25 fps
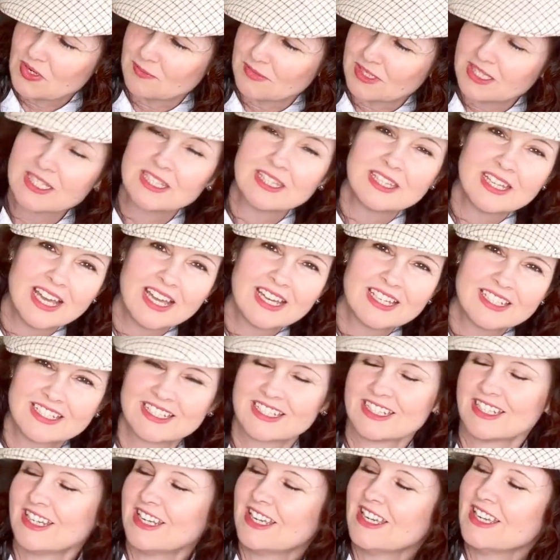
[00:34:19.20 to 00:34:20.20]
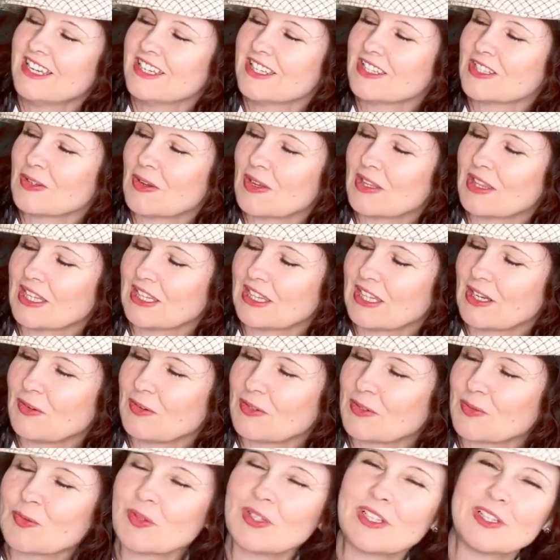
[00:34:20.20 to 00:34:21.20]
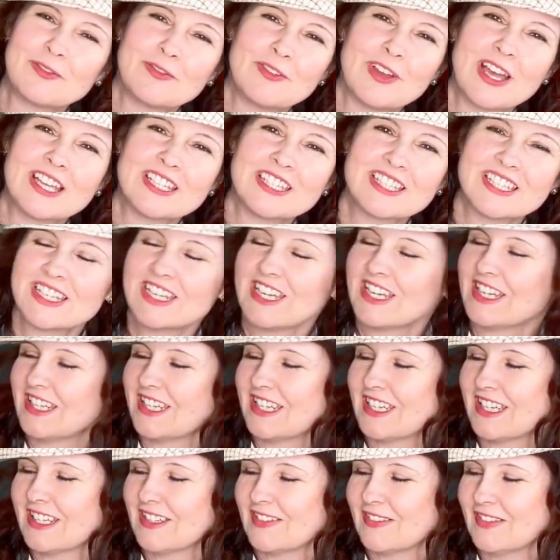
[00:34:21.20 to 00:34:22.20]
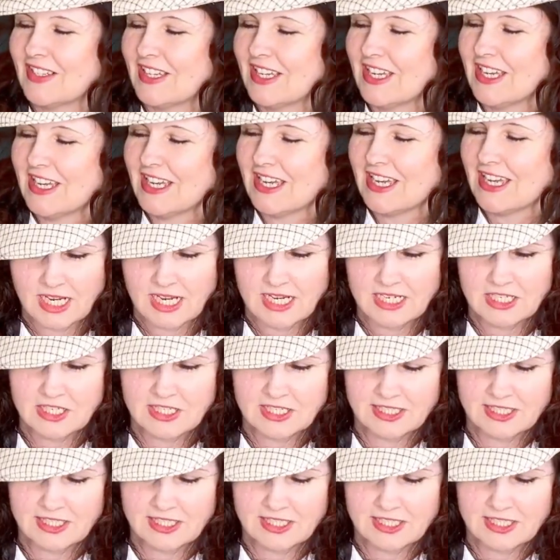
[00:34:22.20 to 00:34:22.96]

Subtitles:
did that. So I thought that was really fascinating. I just